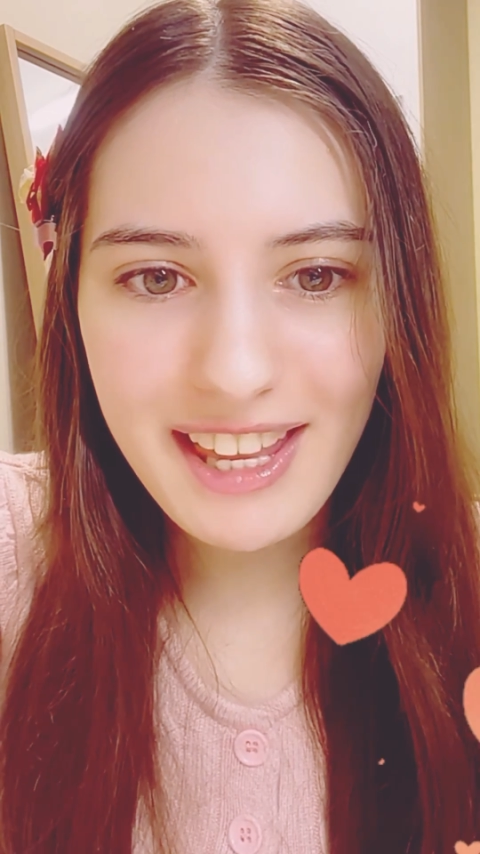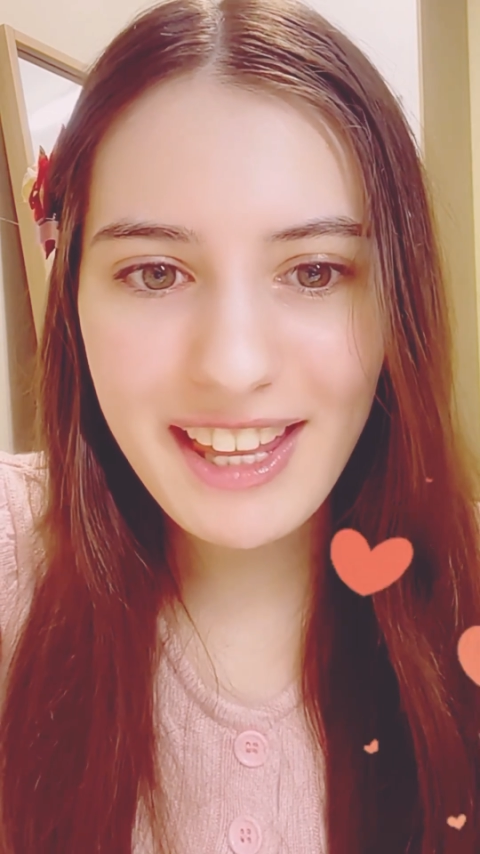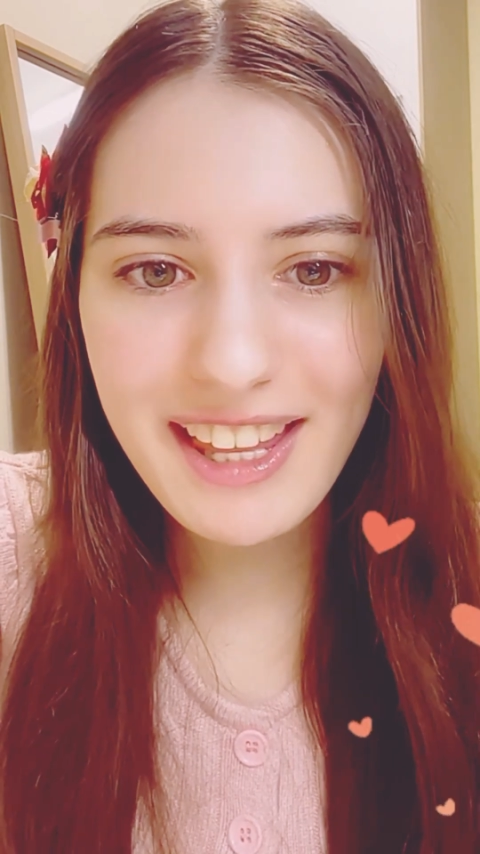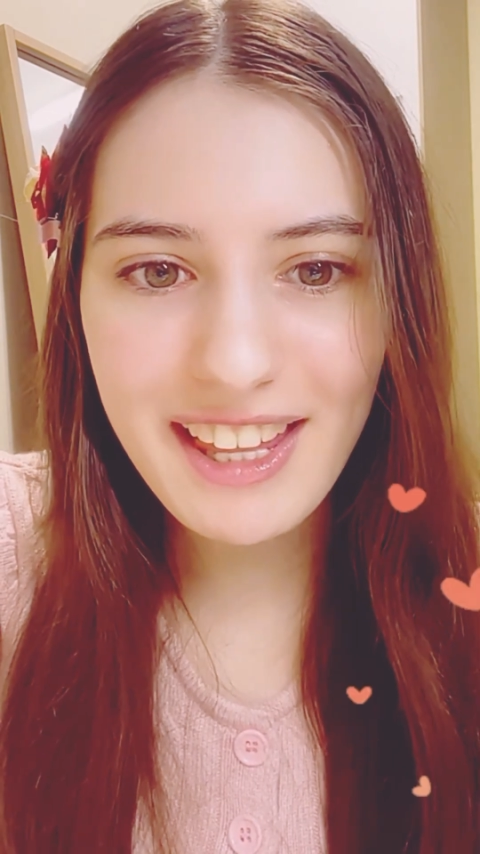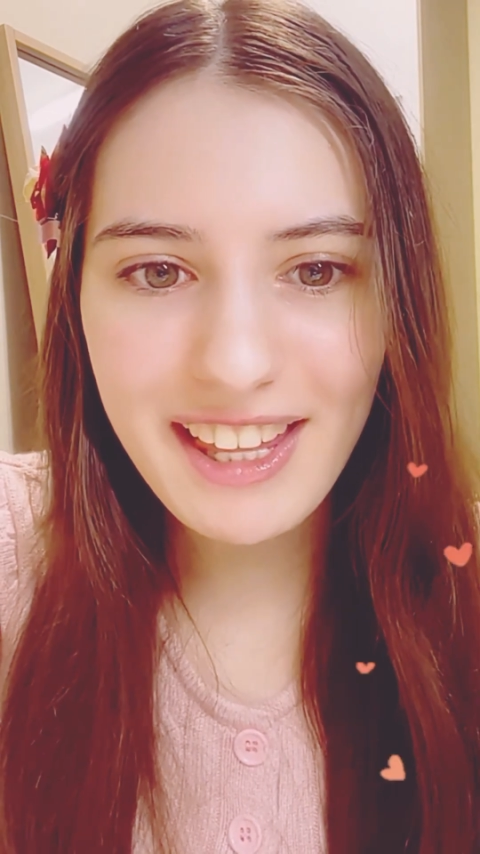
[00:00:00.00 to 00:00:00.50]

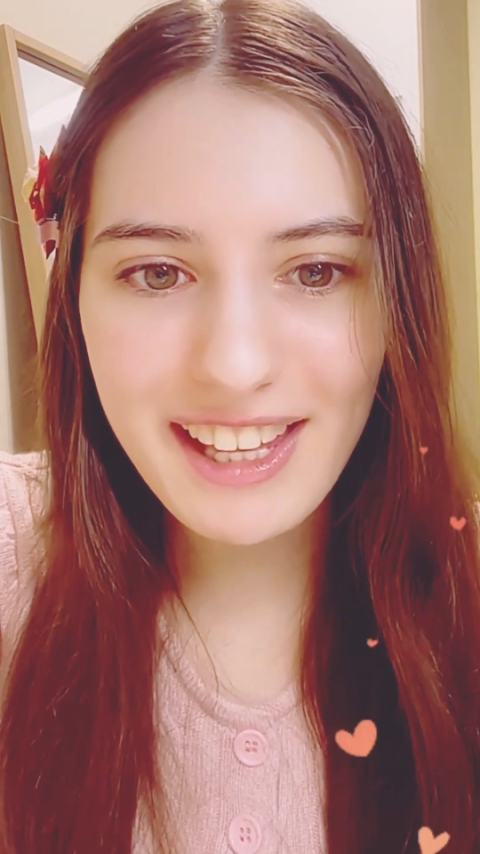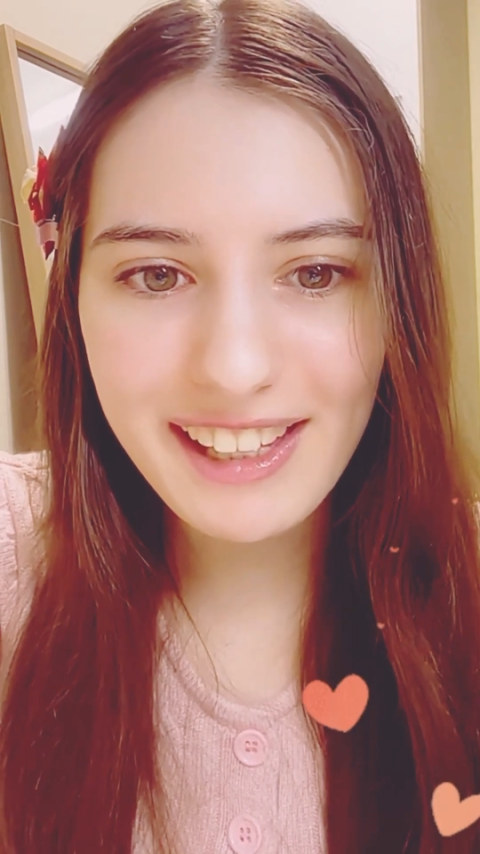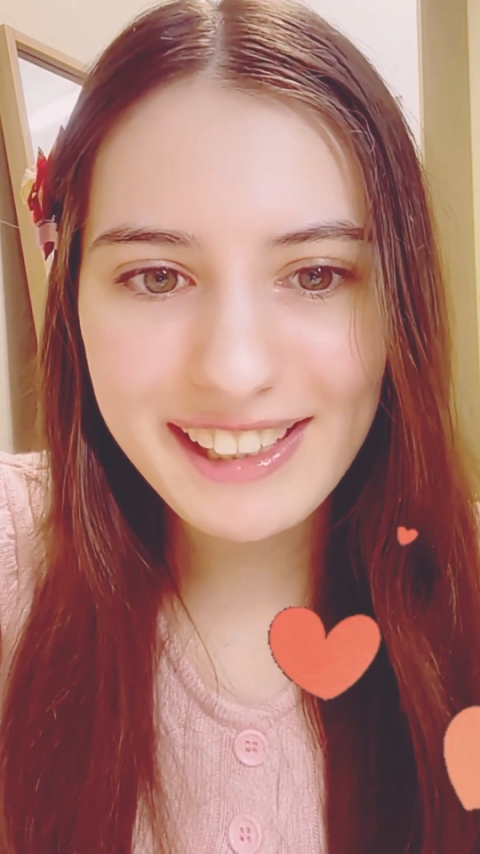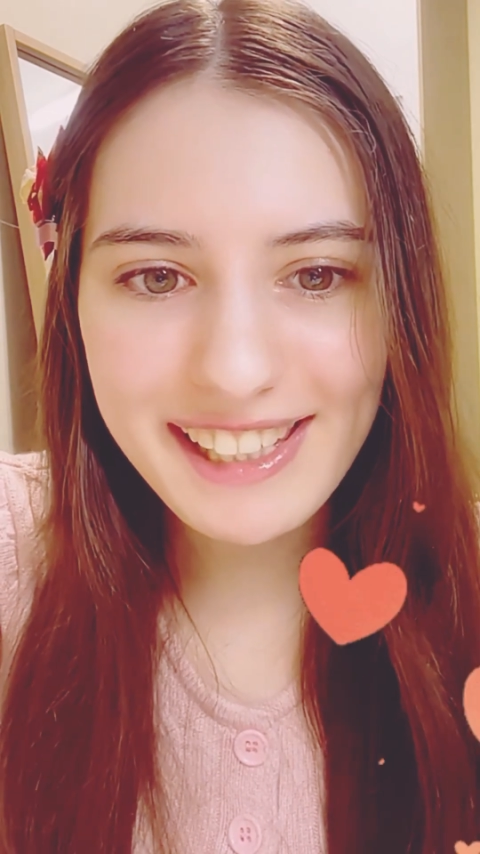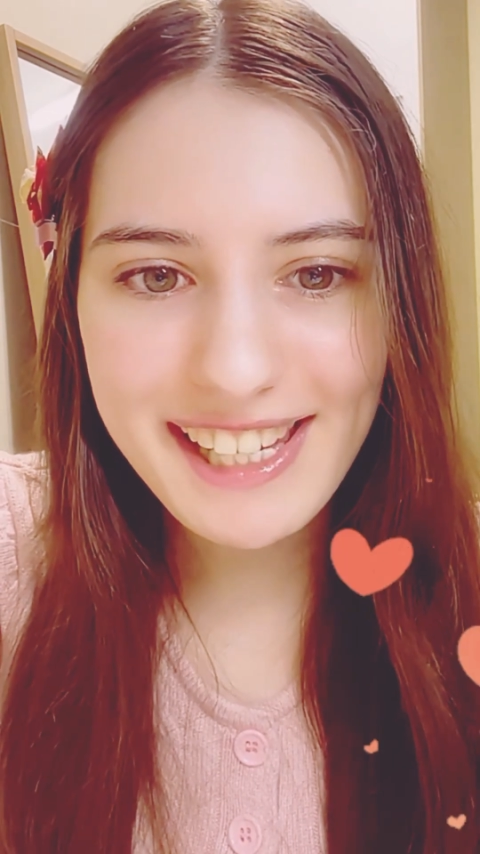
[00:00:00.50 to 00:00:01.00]

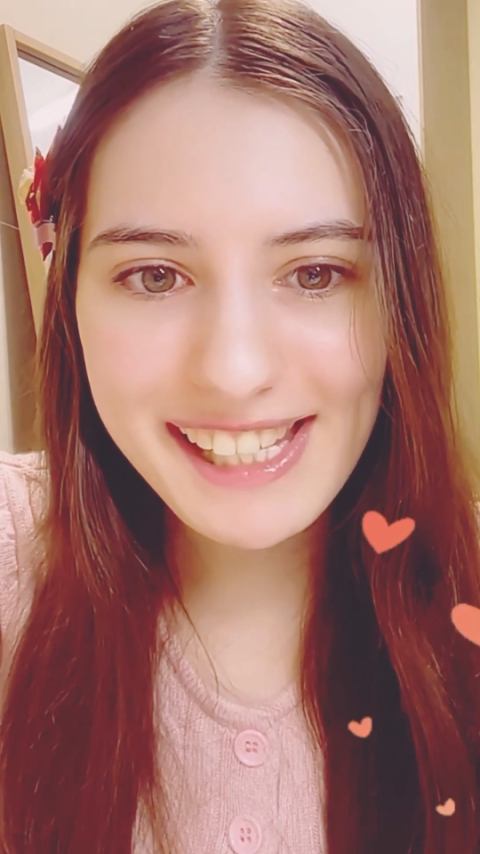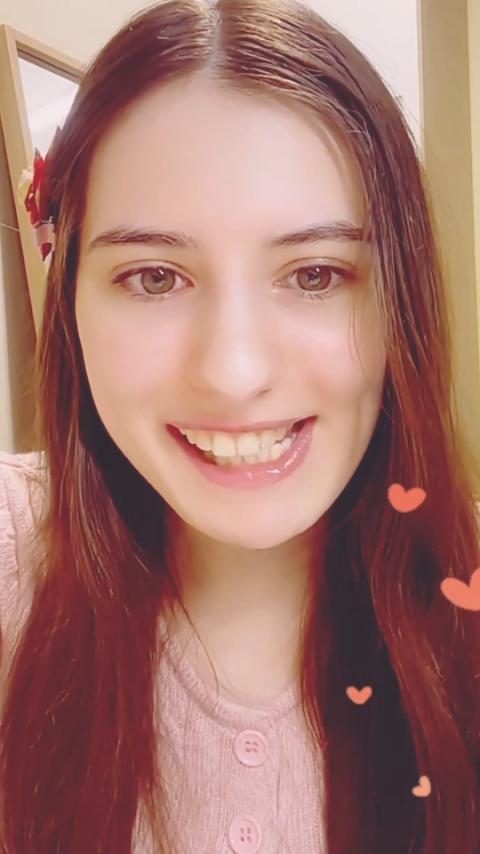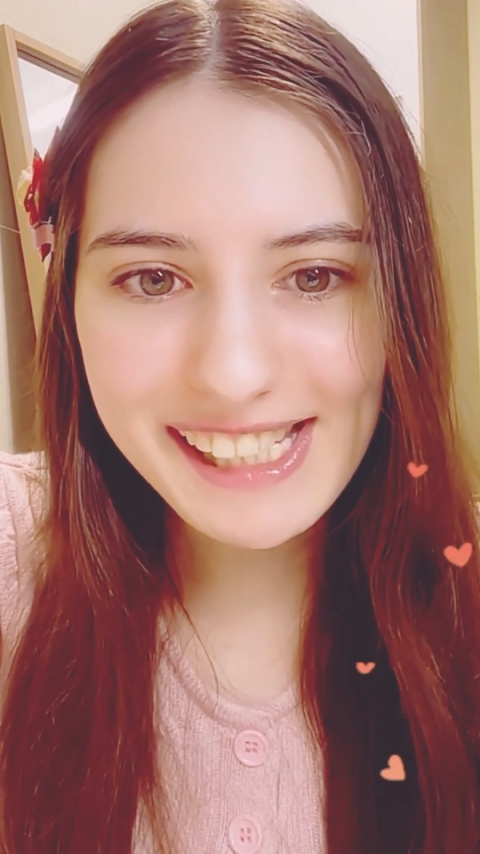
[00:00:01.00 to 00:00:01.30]
Anna,